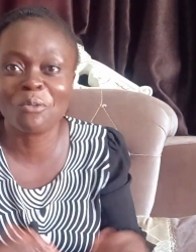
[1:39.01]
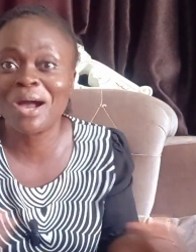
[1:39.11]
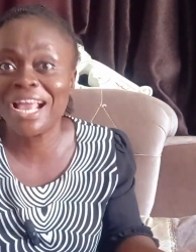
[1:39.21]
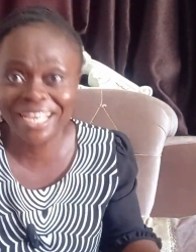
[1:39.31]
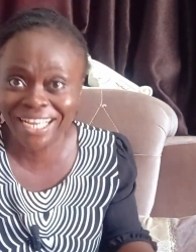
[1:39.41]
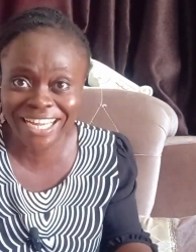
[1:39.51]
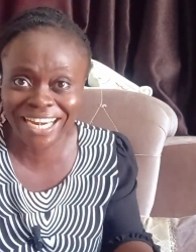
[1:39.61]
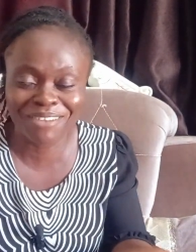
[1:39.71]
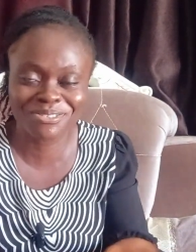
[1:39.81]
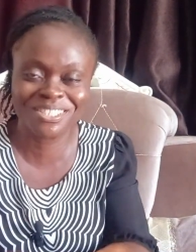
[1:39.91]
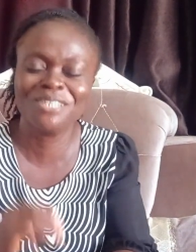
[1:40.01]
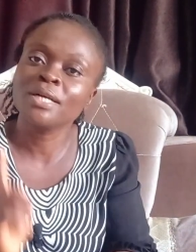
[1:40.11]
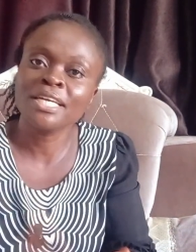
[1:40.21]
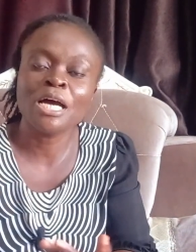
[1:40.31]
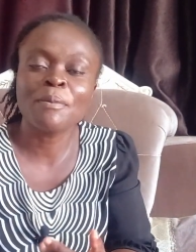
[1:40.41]
Why engrafted?
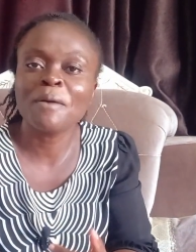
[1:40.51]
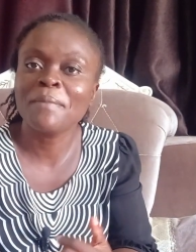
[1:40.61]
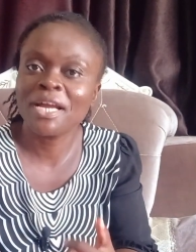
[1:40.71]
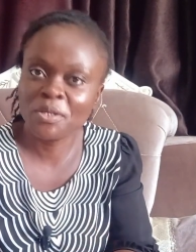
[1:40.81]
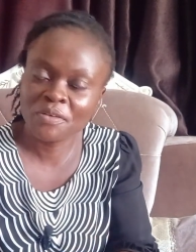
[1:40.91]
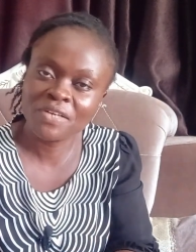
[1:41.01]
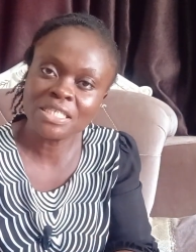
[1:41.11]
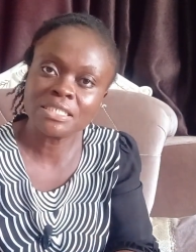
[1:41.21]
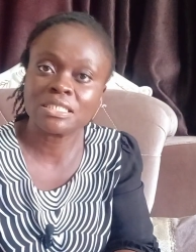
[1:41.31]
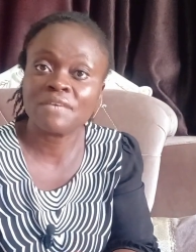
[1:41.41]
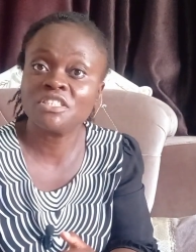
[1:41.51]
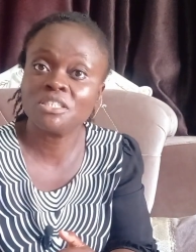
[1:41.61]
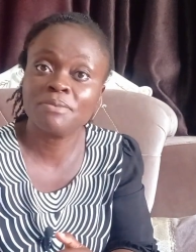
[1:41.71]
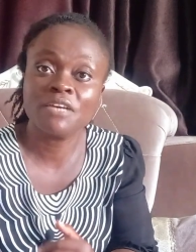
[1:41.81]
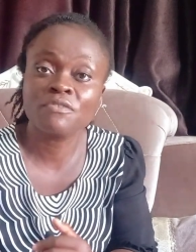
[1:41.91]
Talking about my university,
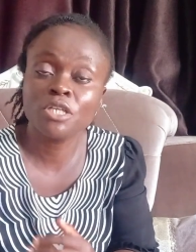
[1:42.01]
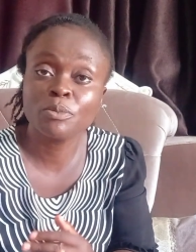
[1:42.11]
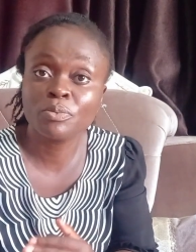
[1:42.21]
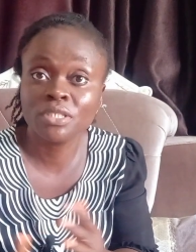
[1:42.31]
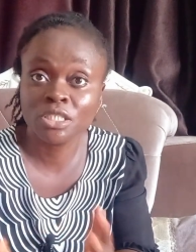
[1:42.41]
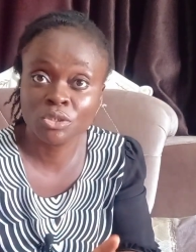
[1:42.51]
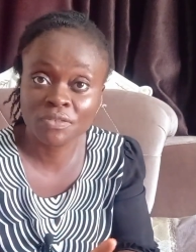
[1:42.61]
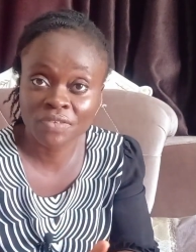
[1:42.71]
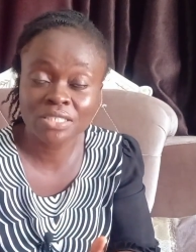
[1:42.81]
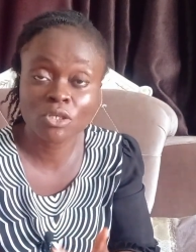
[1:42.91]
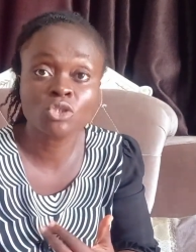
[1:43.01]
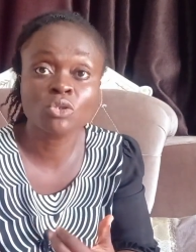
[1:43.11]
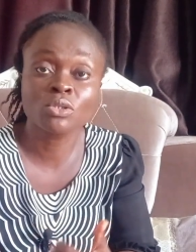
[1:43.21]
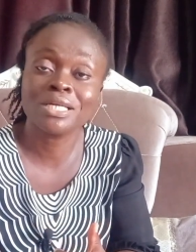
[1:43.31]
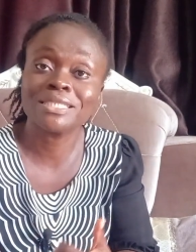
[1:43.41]
Savitribai Pune University,
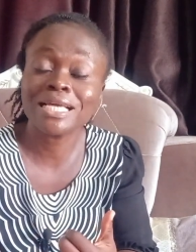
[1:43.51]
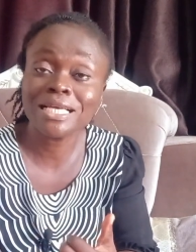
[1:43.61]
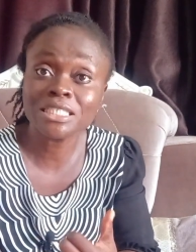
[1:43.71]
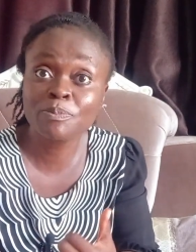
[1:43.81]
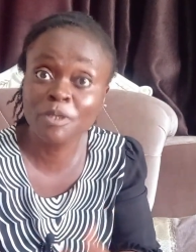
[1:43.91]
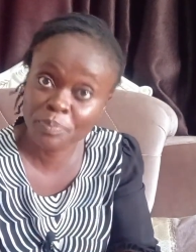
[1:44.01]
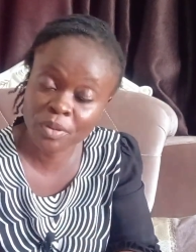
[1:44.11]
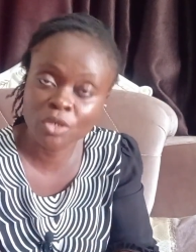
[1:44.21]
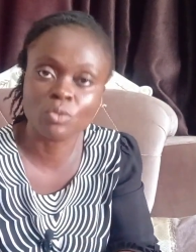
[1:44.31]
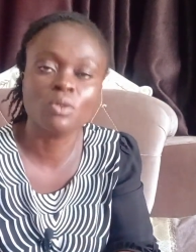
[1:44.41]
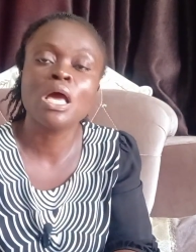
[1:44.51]
also known as SPPU,